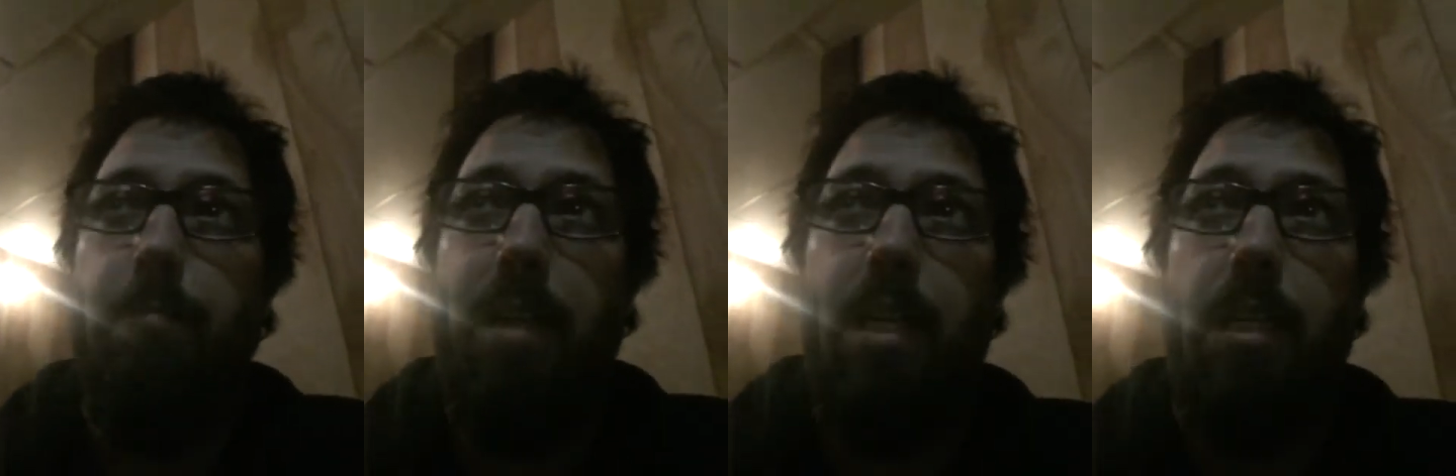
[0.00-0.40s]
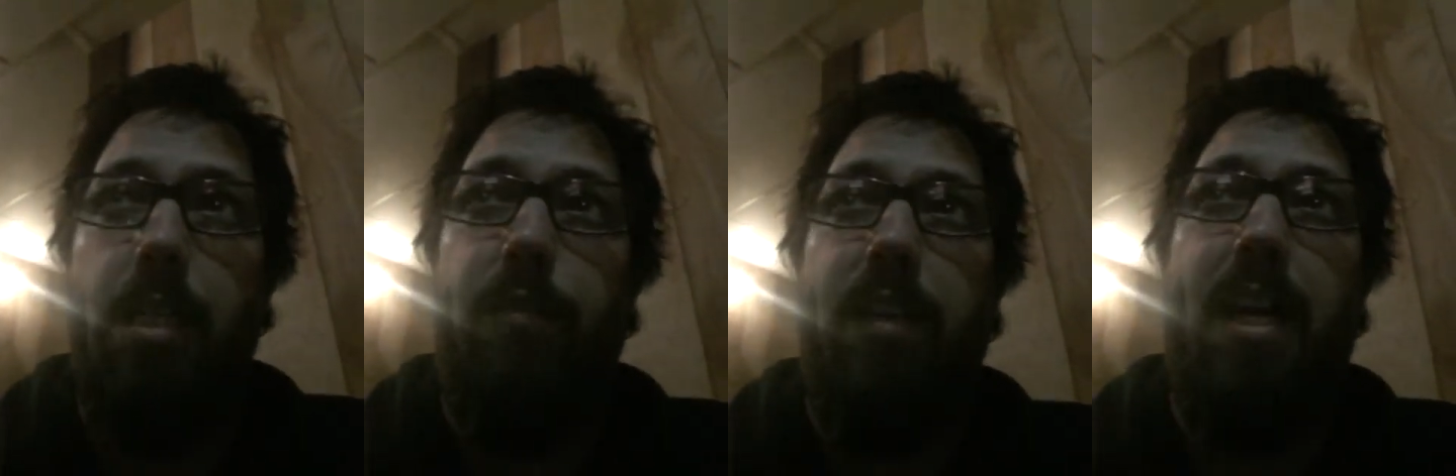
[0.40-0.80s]
Bayley
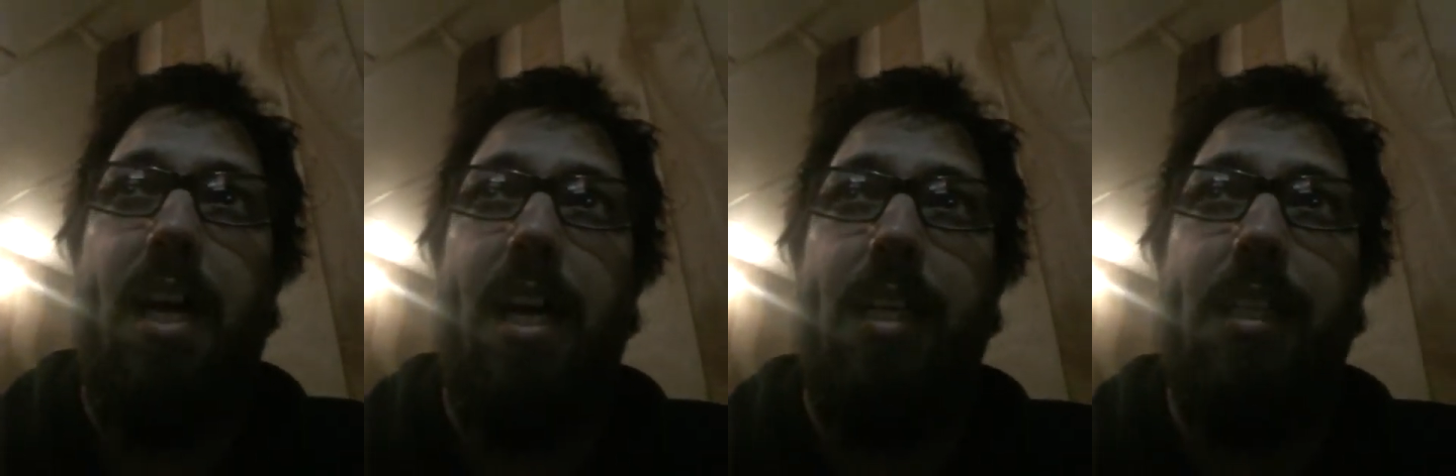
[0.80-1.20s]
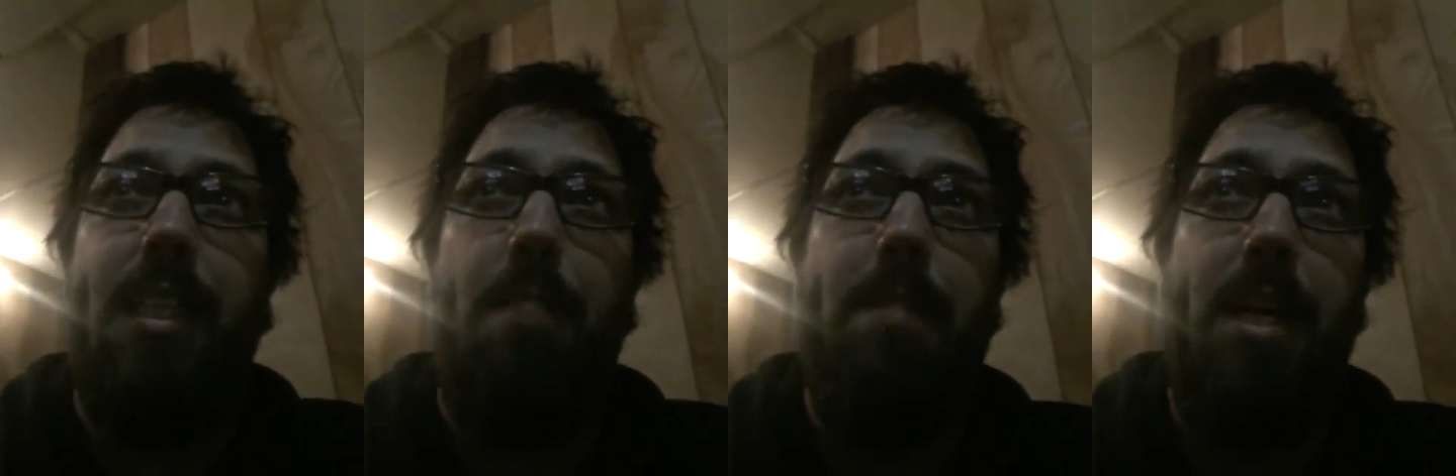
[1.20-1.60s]
looking to fly.
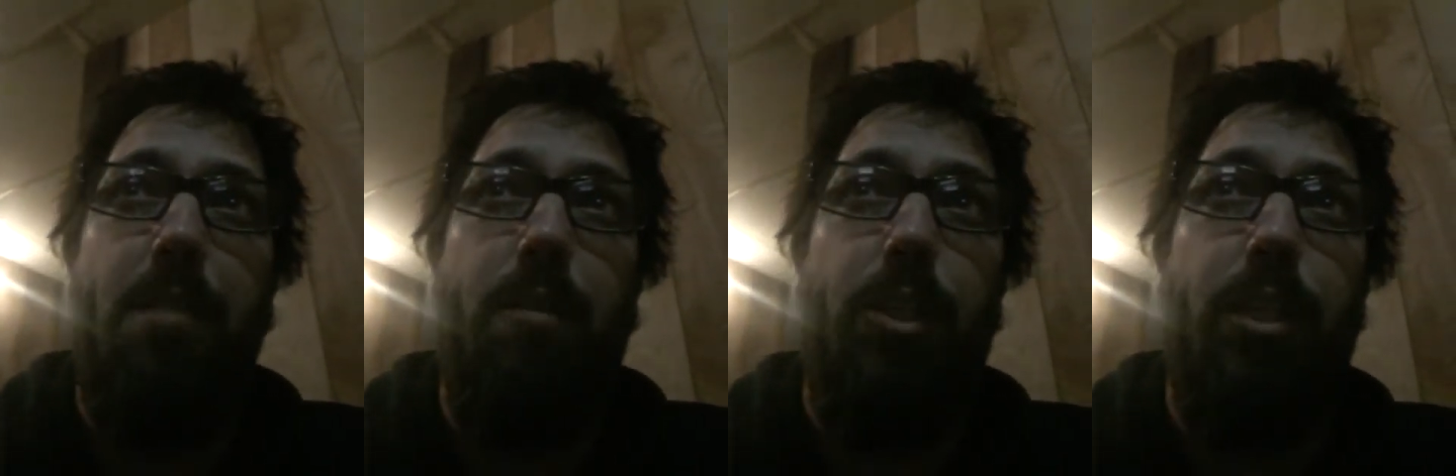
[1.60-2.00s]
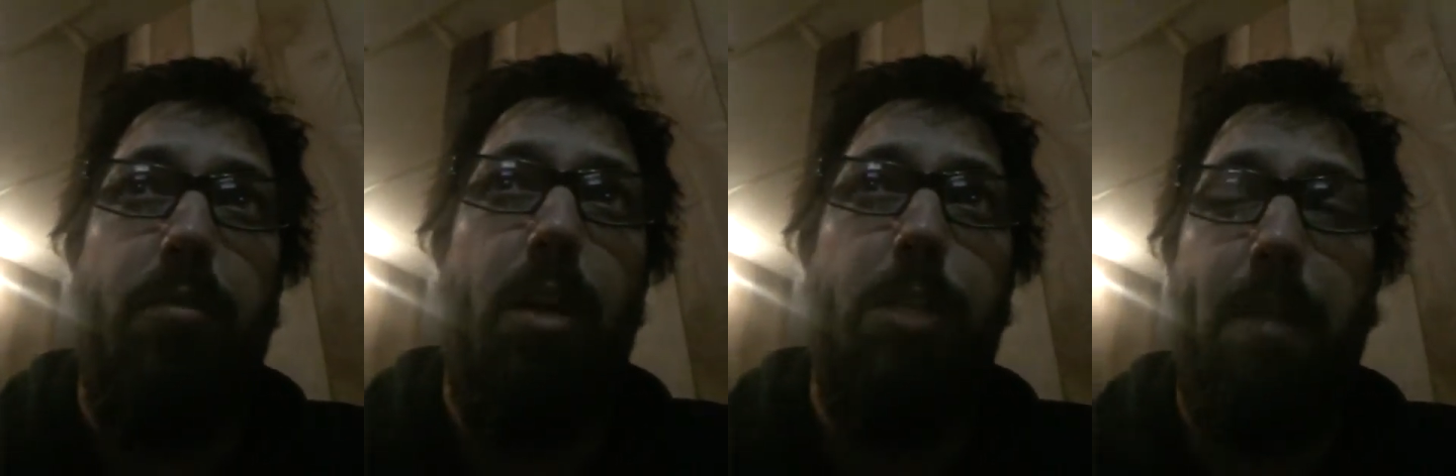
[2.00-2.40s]
Got Mandy Rose in the
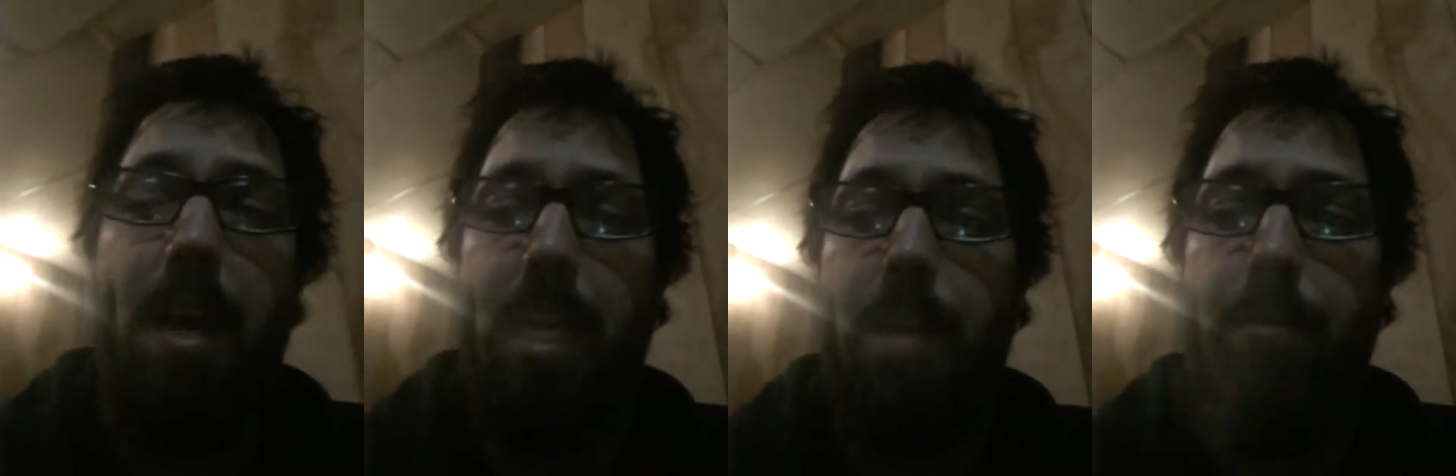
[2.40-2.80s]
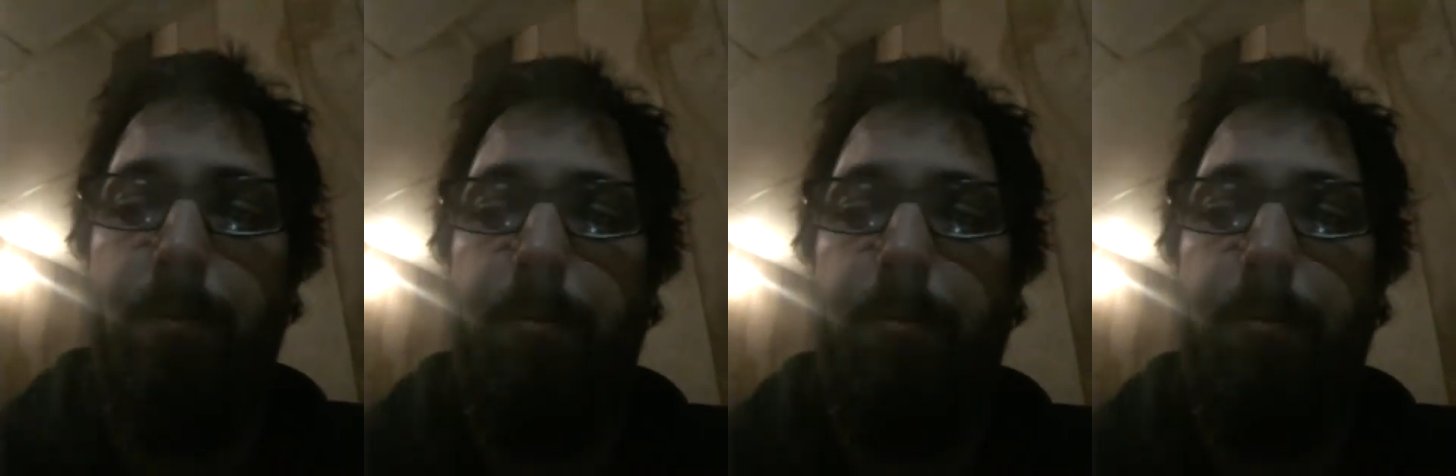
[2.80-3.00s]
cross body.